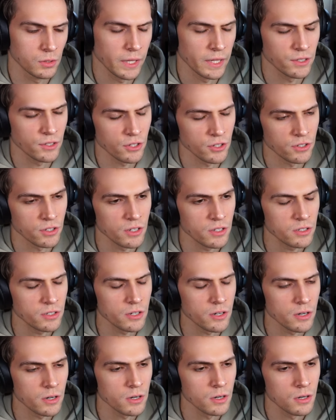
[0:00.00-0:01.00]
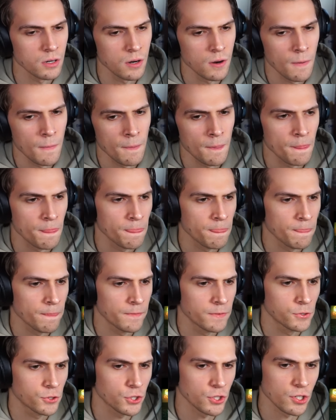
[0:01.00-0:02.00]
Oh, that's her sister.
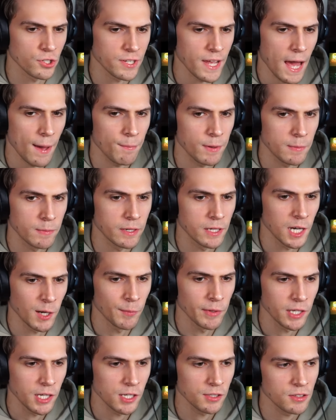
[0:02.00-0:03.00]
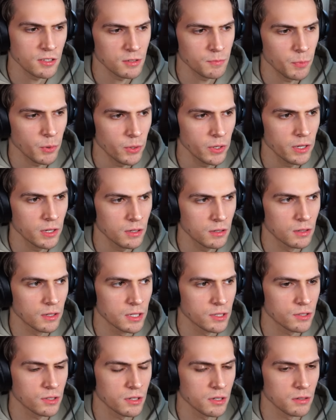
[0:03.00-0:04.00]
She just happened to be coming here at this point.
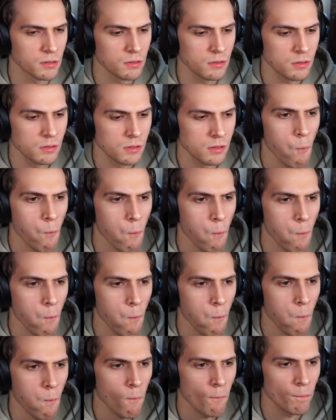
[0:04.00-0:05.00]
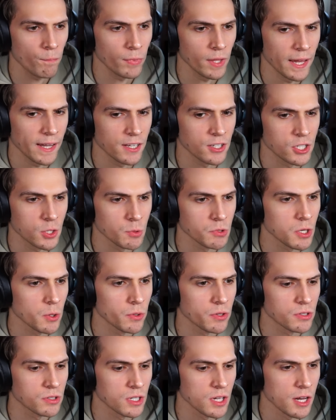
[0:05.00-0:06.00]
That's good. I guess she was
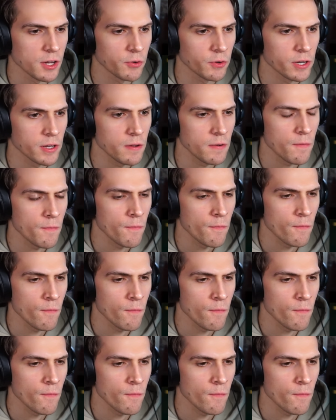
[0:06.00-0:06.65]
going to see Henry.